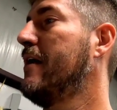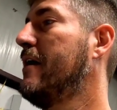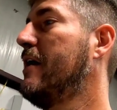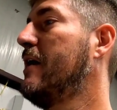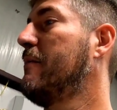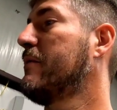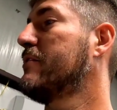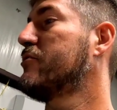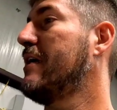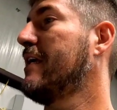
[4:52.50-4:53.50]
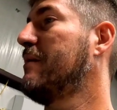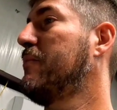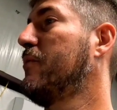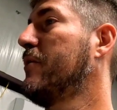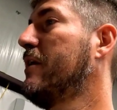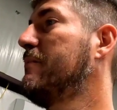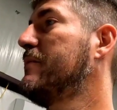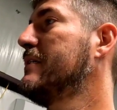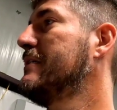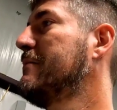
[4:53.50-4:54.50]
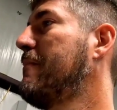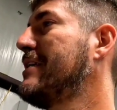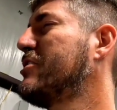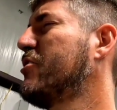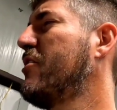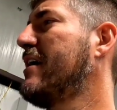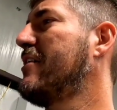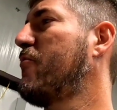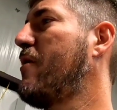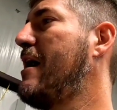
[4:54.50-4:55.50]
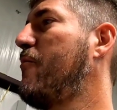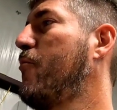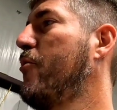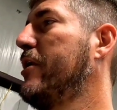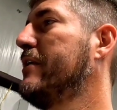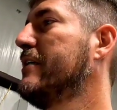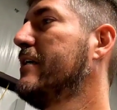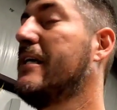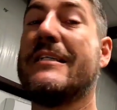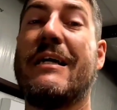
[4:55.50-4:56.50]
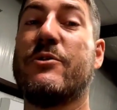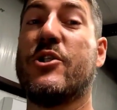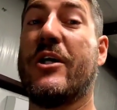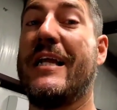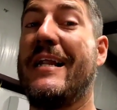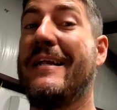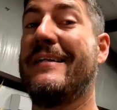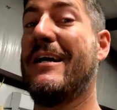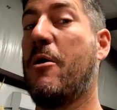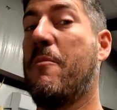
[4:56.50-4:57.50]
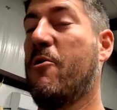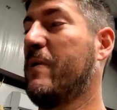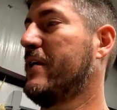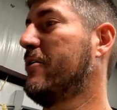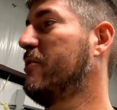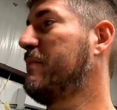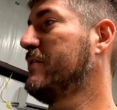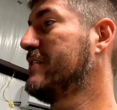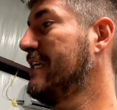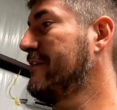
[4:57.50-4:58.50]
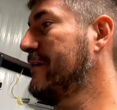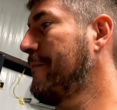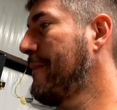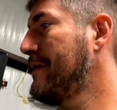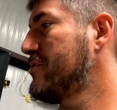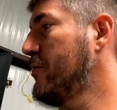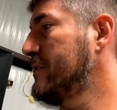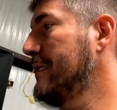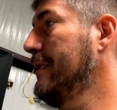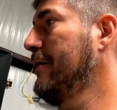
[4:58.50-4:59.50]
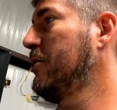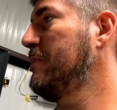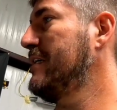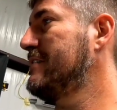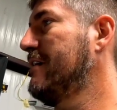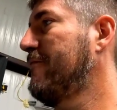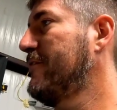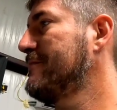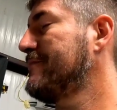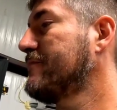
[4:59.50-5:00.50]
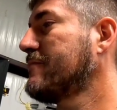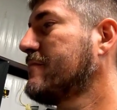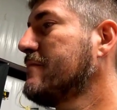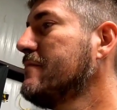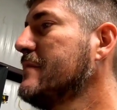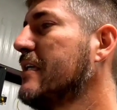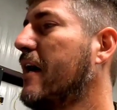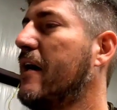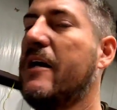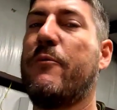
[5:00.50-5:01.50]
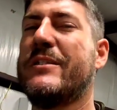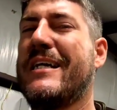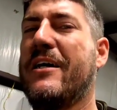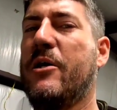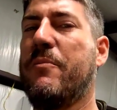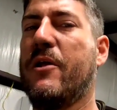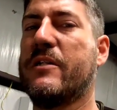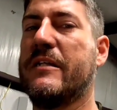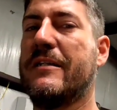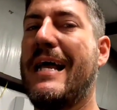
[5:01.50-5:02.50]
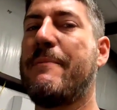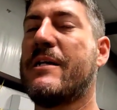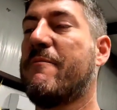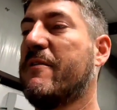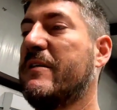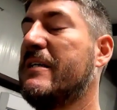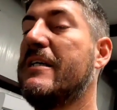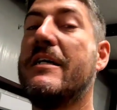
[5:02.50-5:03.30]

I'm going to try to get it pulled up, make sure I got the right one, because I was looking at it a moment ago up on the TV So it's a little bit different once I unplugged the laptop from it.